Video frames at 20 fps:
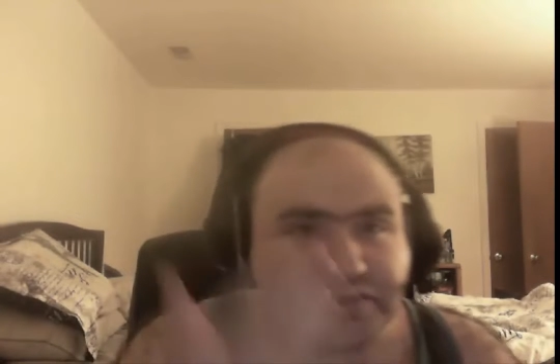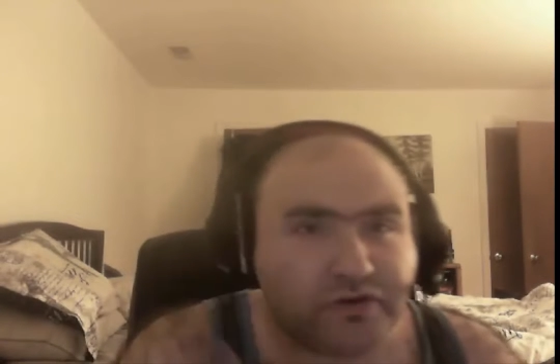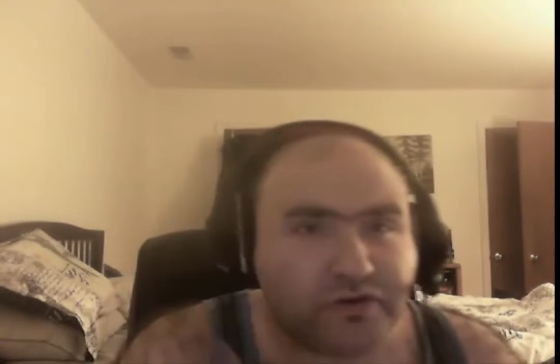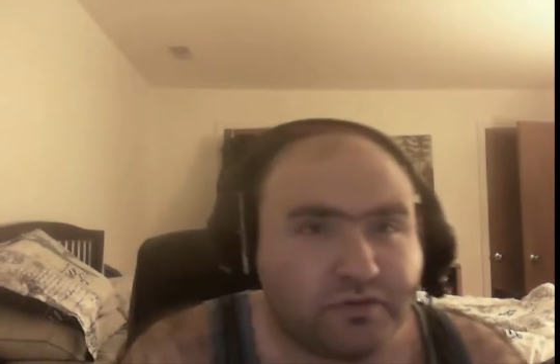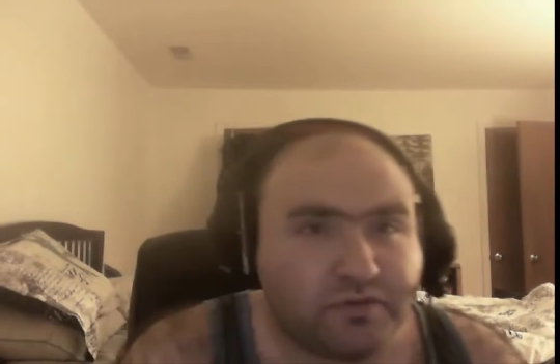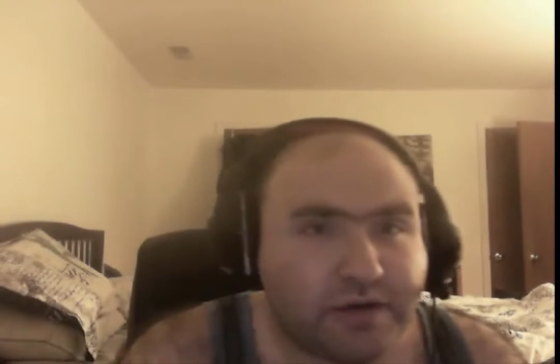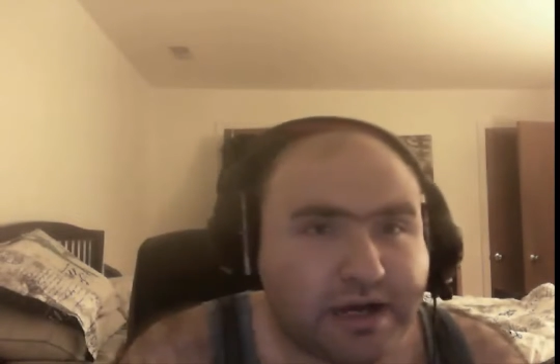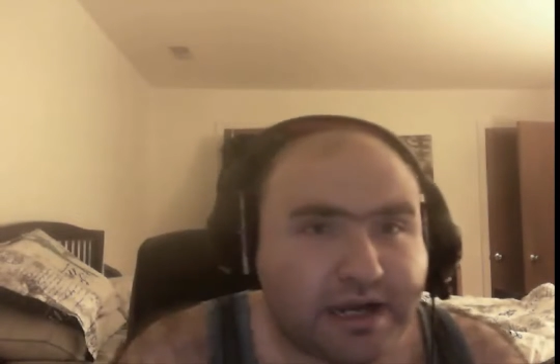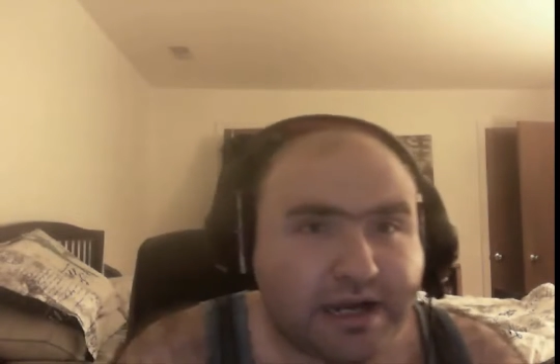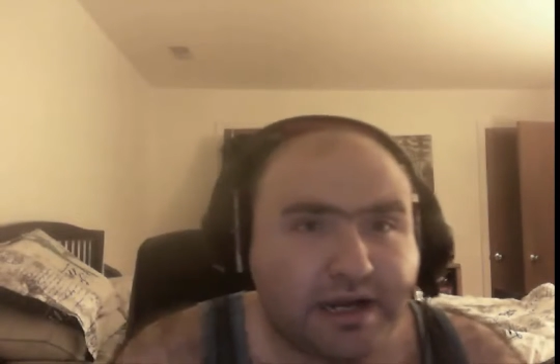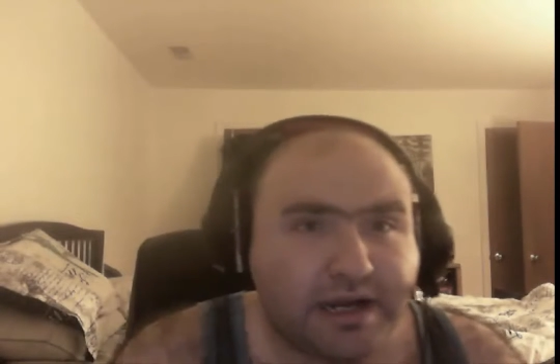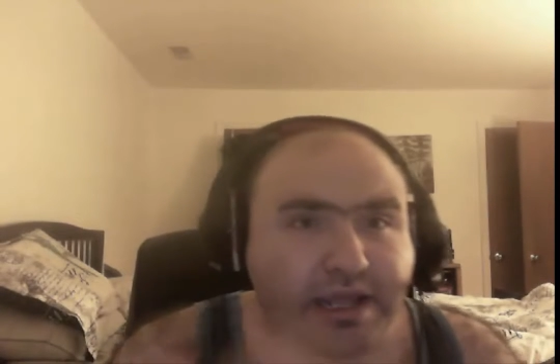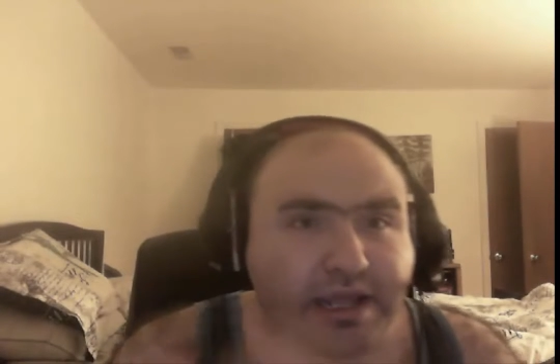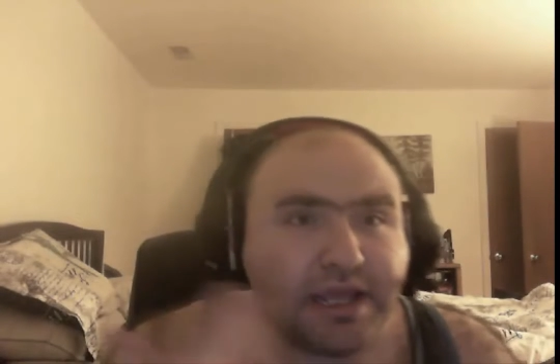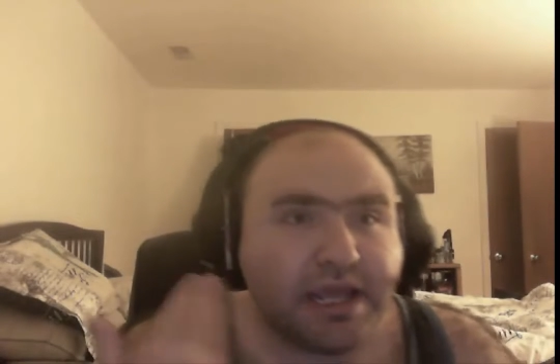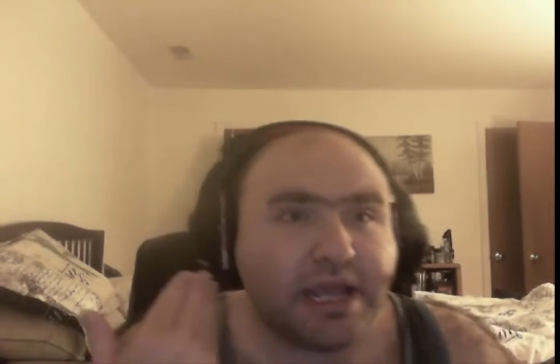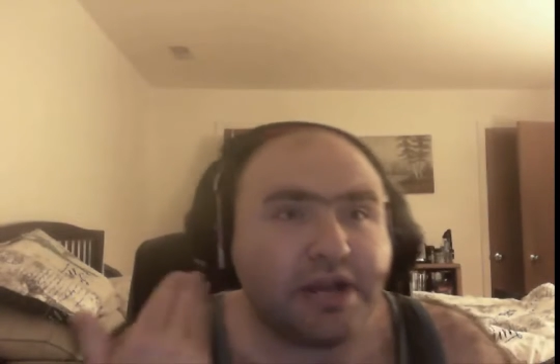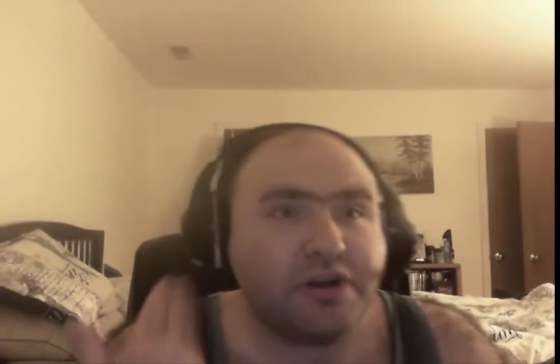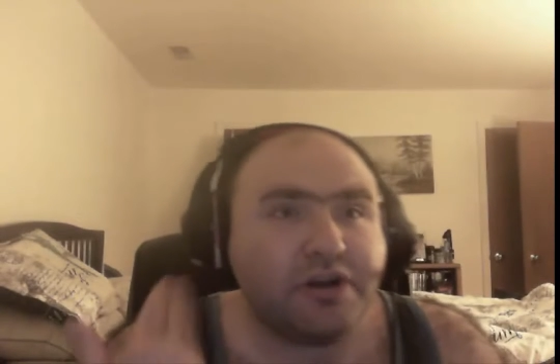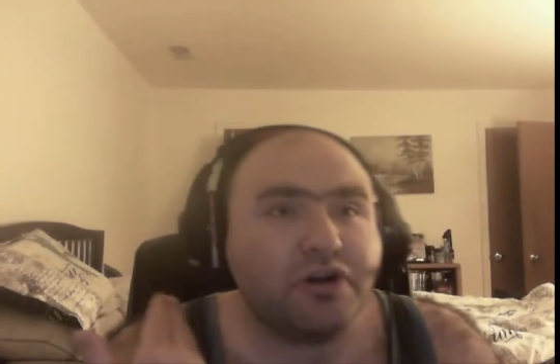squad
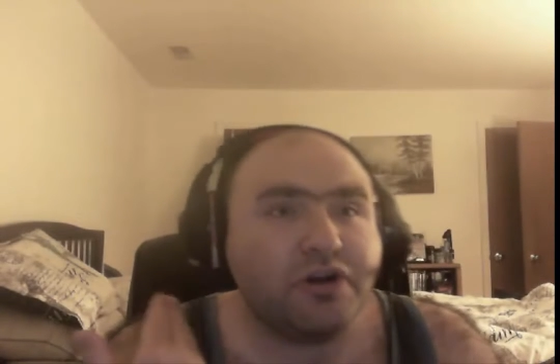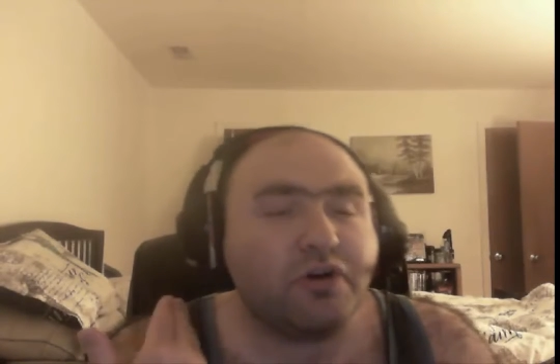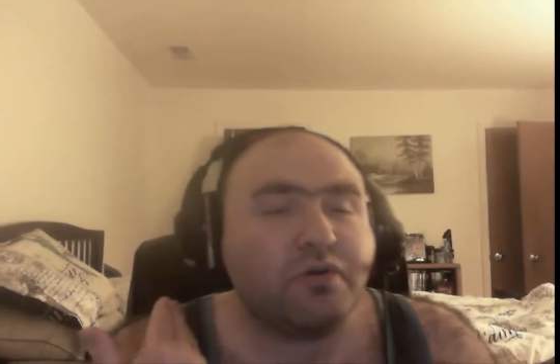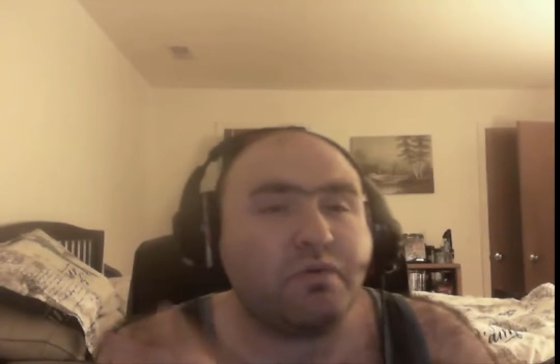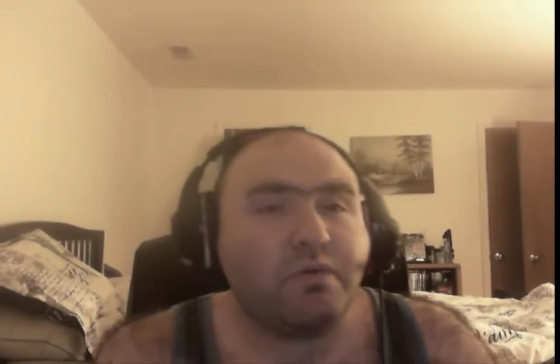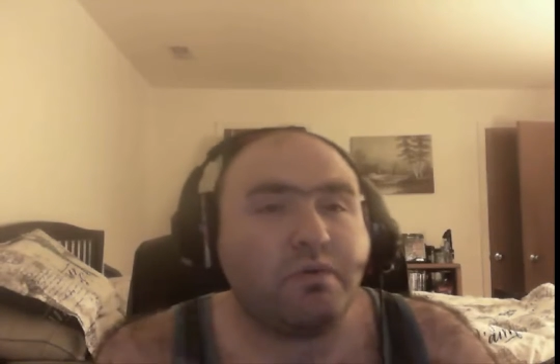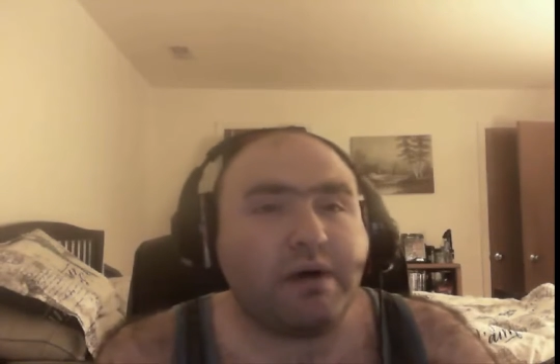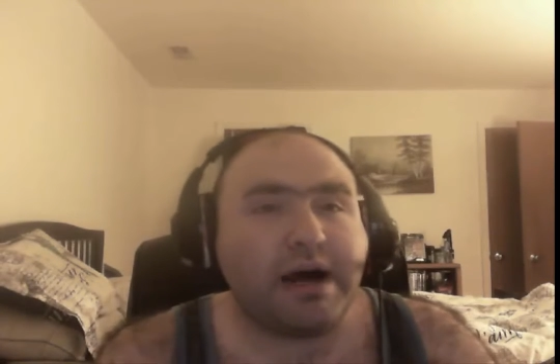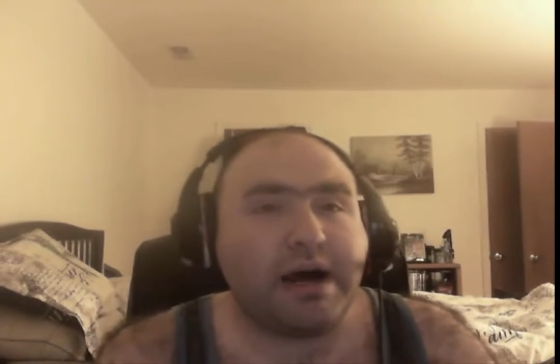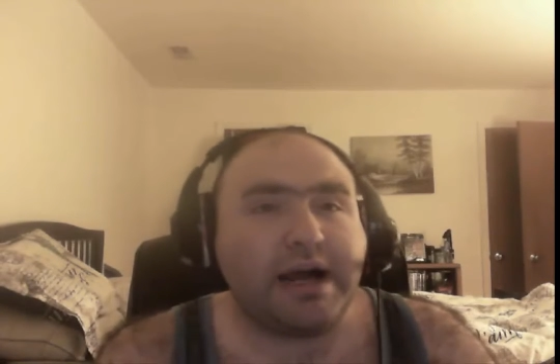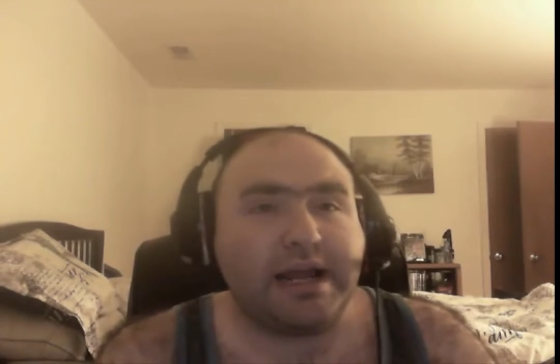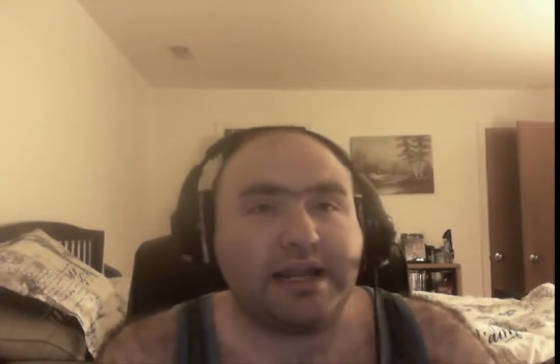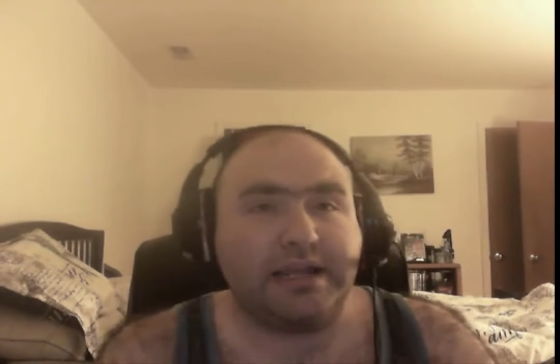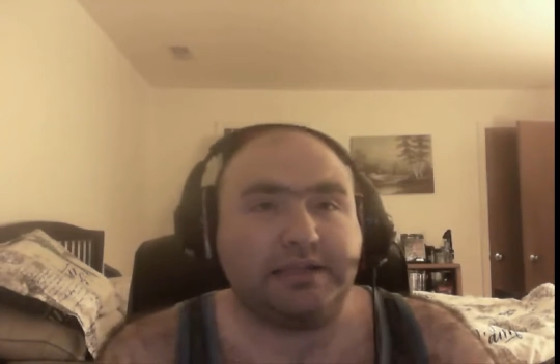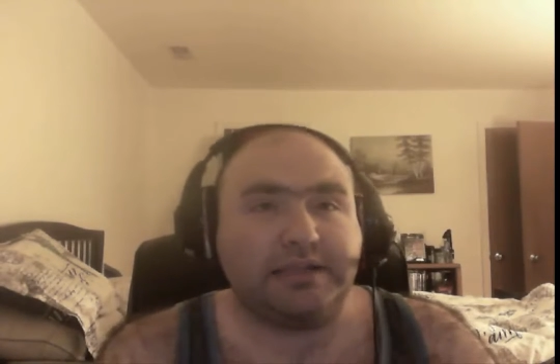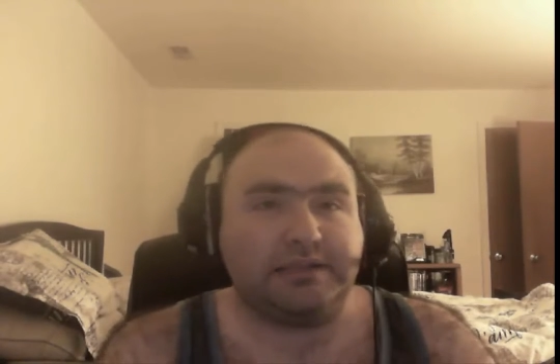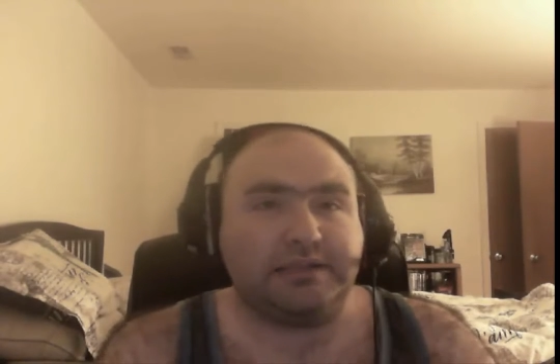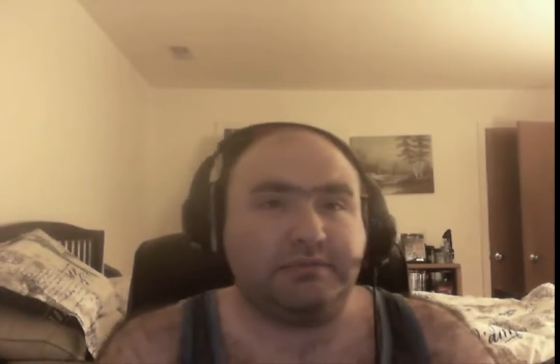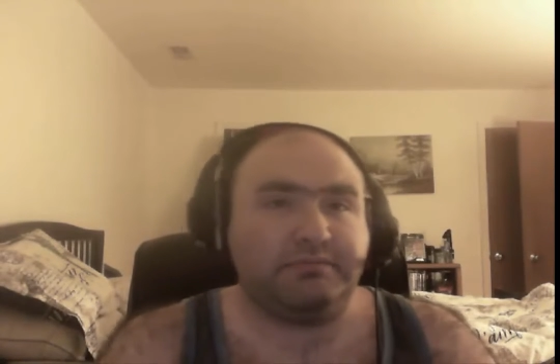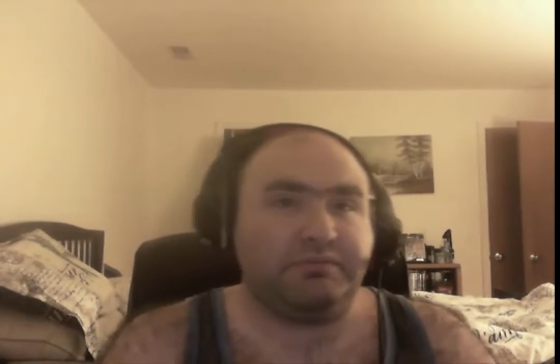and know why
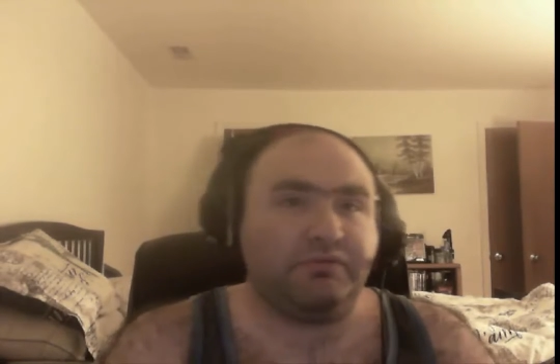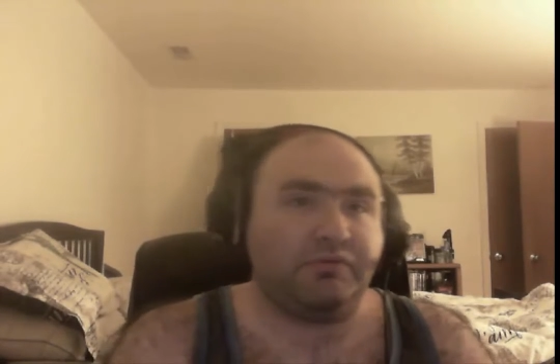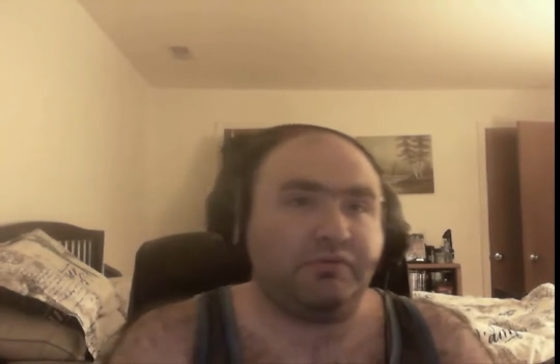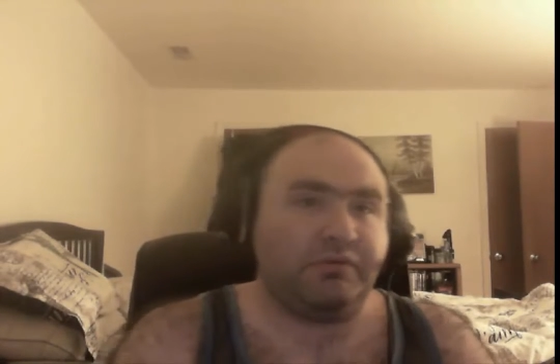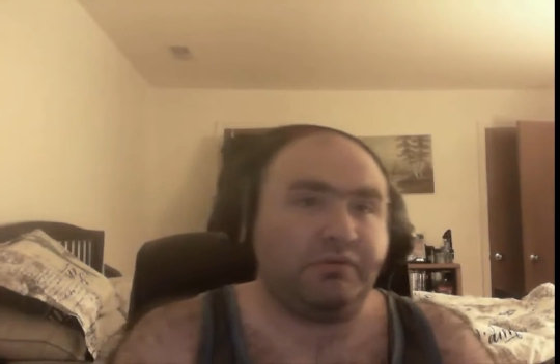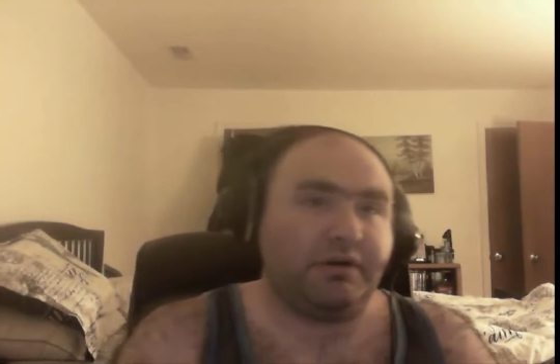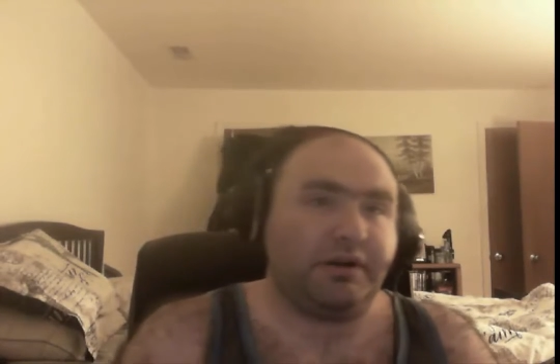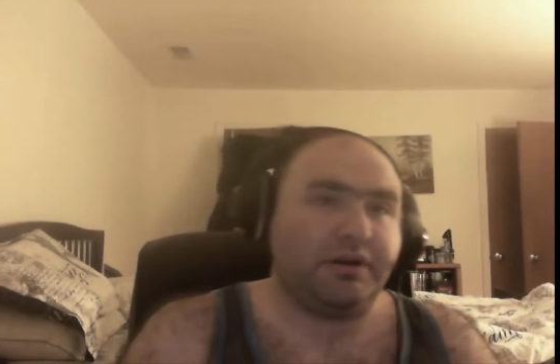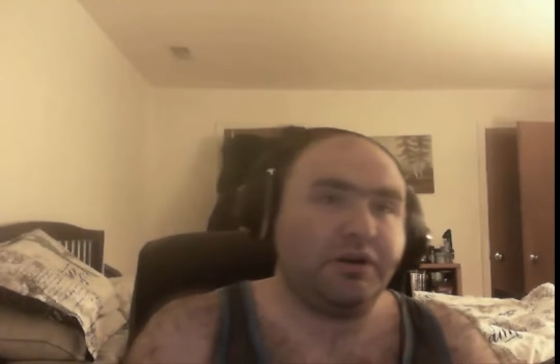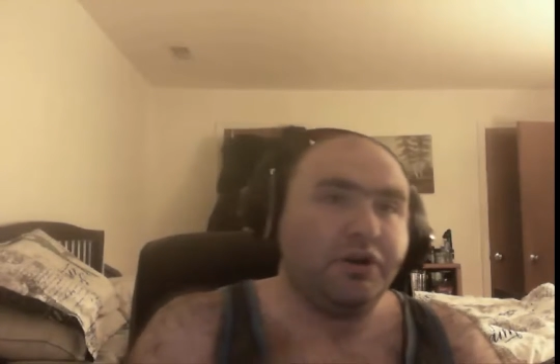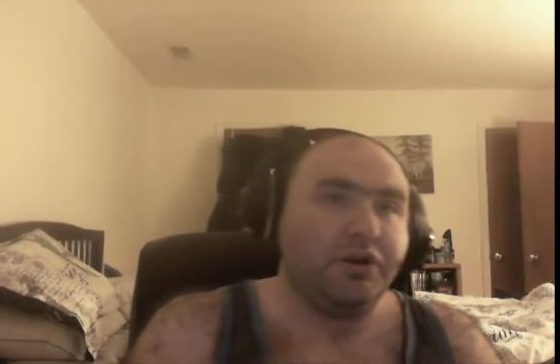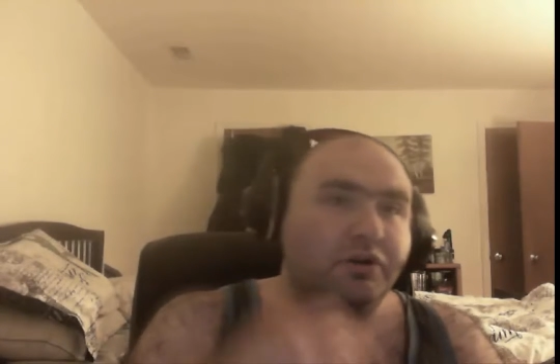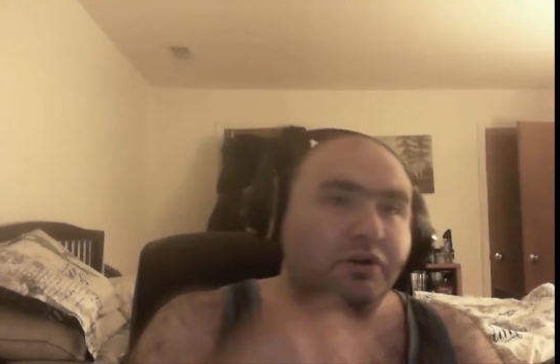it's important.